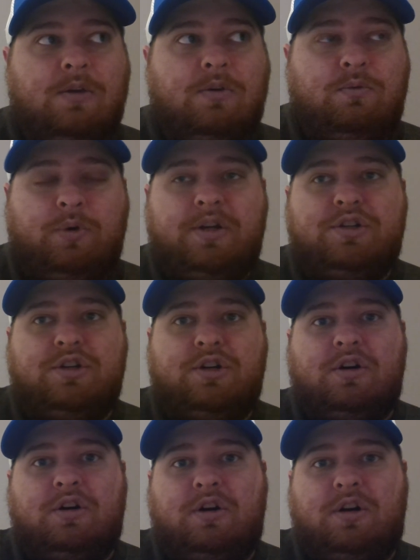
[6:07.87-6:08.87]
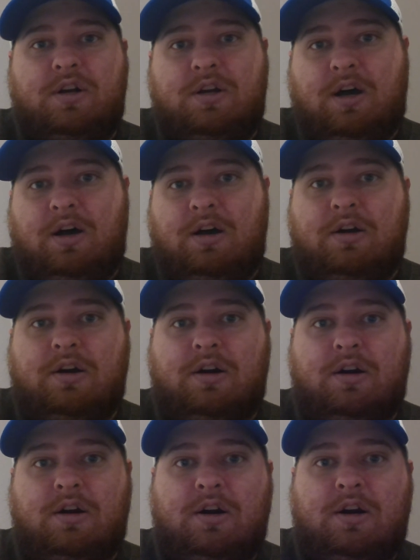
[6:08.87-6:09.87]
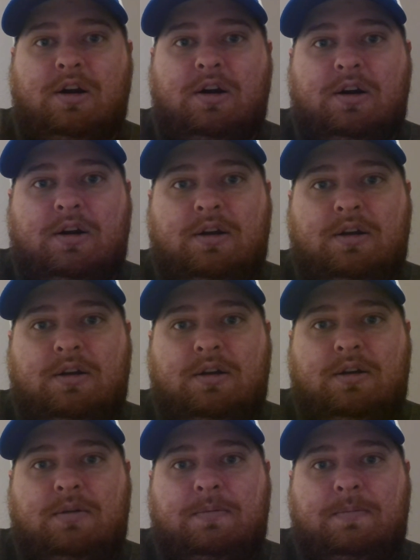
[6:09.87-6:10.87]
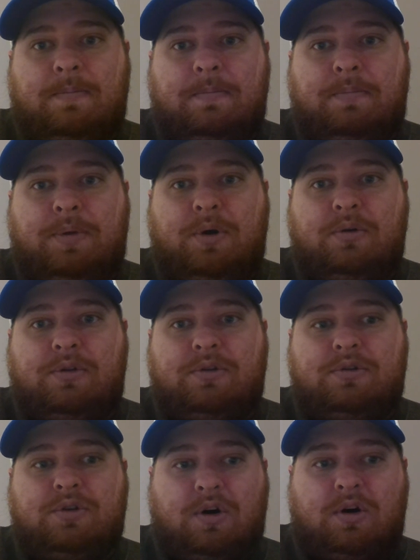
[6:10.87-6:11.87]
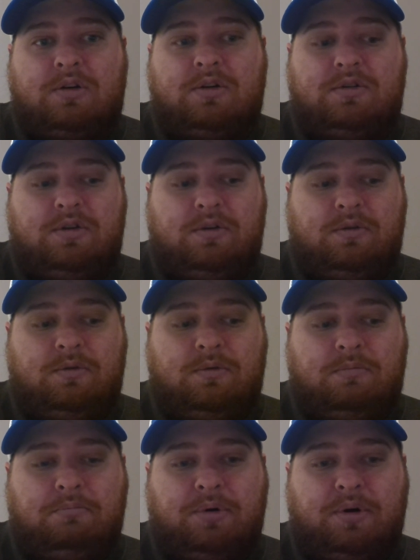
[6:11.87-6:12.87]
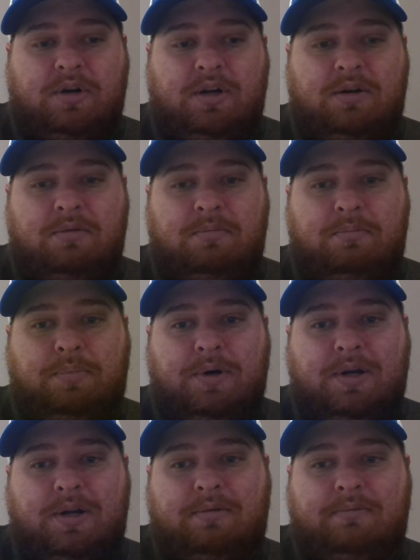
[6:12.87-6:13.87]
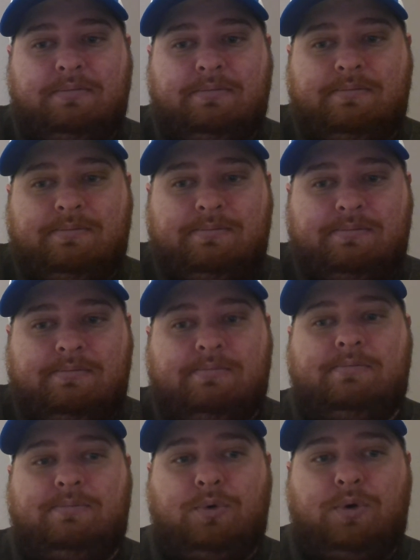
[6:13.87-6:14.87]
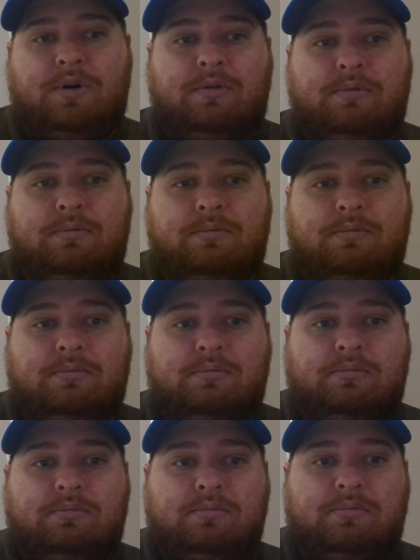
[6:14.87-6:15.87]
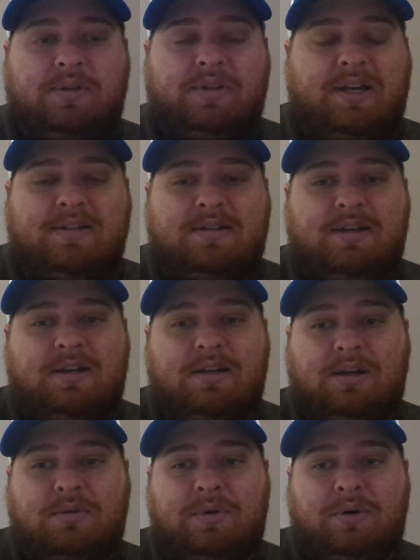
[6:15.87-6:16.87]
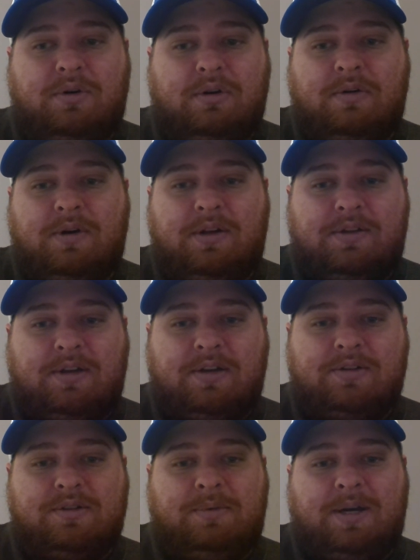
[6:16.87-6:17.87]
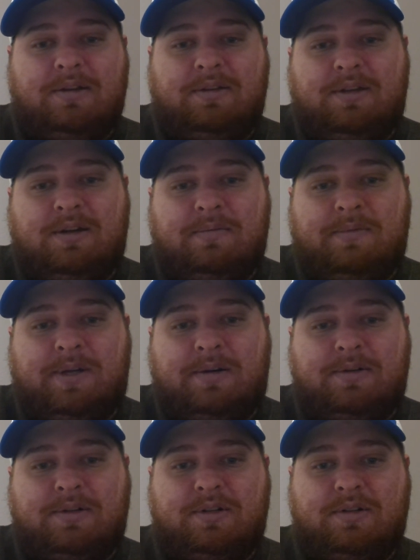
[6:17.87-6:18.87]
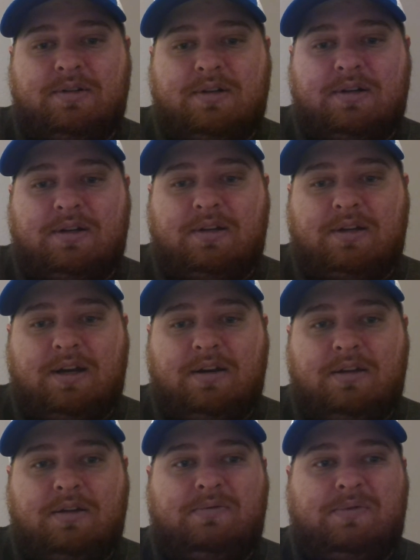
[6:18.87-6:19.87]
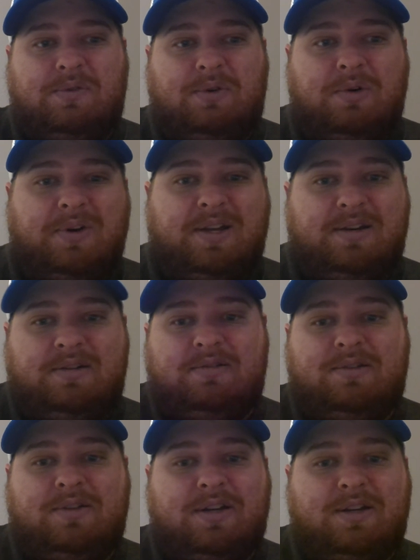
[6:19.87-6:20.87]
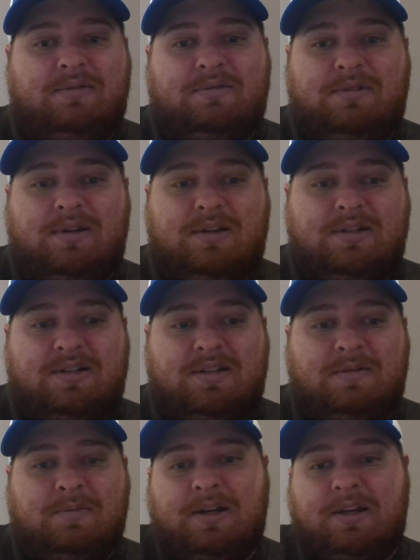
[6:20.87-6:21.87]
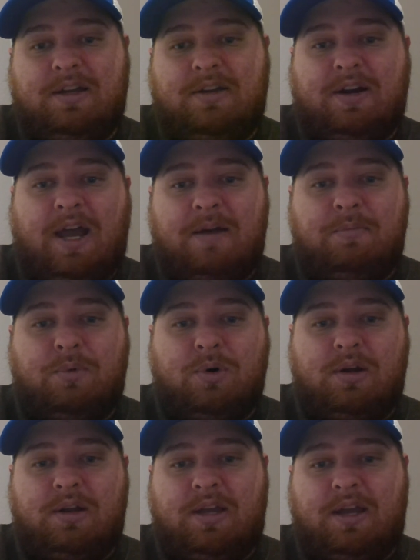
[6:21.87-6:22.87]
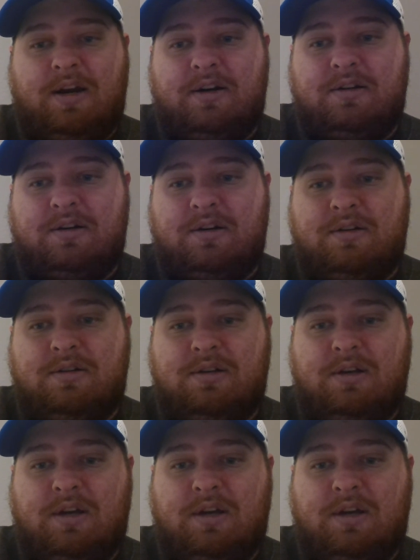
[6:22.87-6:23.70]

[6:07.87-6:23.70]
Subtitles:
Richard and Conger. Both talk to Burden, but we don't. But that's it. Like, we don't know anything else about them. They were just kind of thrown in so that it just seemed like he could add more characters.